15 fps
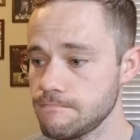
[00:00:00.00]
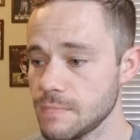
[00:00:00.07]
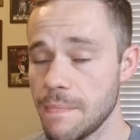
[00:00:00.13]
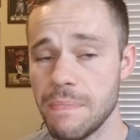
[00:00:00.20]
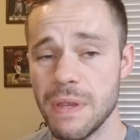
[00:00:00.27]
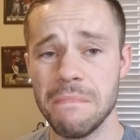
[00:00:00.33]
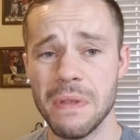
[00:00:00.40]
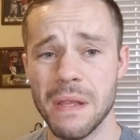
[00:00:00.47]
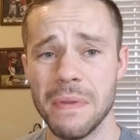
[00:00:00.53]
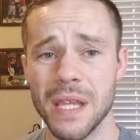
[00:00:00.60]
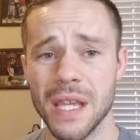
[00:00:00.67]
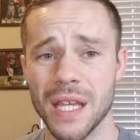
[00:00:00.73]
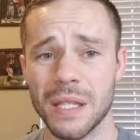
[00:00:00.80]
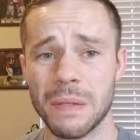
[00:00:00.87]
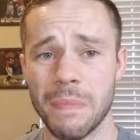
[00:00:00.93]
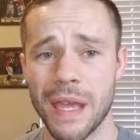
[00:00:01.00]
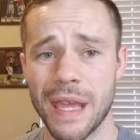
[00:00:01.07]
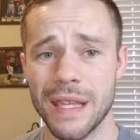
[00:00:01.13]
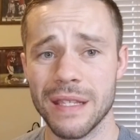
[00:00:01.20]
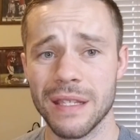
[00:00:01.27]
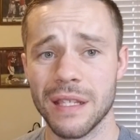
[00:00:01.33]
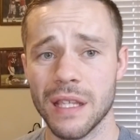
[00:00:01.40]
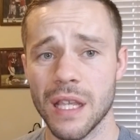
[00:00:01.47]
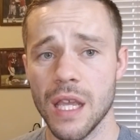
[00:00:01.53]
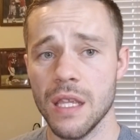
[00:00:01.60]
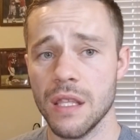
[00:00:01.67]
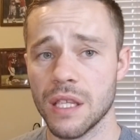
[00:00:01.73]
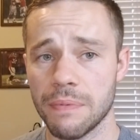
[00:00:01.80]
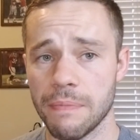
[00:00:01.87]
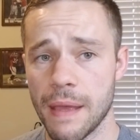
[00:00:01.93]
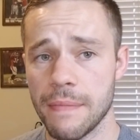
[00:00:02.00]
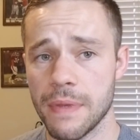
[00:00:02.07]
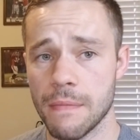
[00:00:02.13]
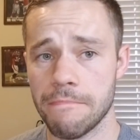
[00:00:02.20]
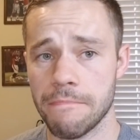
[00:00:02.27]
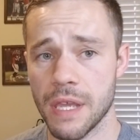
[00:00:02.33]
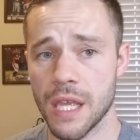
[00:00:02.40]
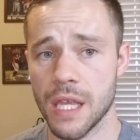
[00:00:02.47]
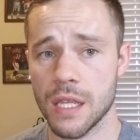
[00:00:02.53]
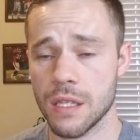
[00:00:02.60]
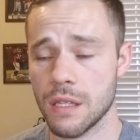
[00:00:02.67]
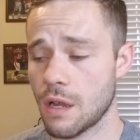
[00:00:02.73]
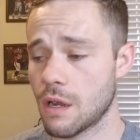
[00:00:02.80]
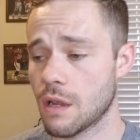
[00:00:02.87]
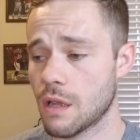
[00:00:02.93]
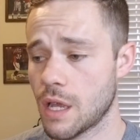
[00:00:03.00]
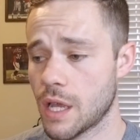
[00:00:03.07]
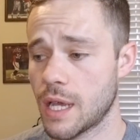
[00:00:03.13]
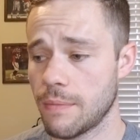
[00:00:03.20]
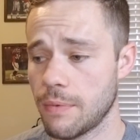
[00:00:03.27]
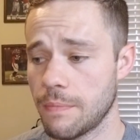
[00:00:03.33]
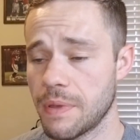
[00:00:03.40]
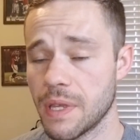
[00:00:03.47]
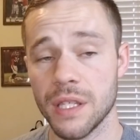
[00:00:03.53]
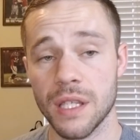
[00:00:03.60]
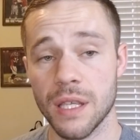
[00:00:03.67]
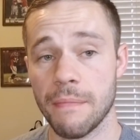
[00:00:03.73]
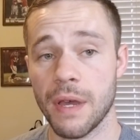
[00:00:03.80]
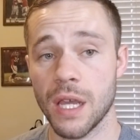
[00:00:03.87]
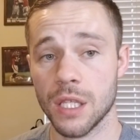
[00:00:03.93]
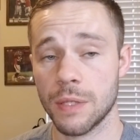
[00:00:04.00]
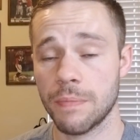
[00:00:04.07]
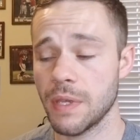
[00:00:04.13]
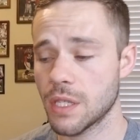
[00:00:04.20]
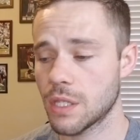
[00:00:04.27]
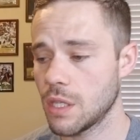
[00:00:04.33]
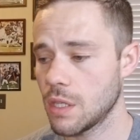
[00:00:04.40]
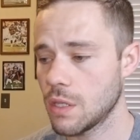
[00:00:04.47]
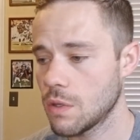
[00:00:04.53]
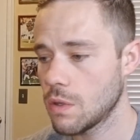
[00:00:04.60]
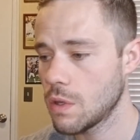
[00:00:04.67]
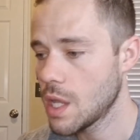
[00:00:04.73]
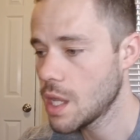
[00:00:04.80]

Penbbs pens, this might be a pen or a couple pens that might speak to you.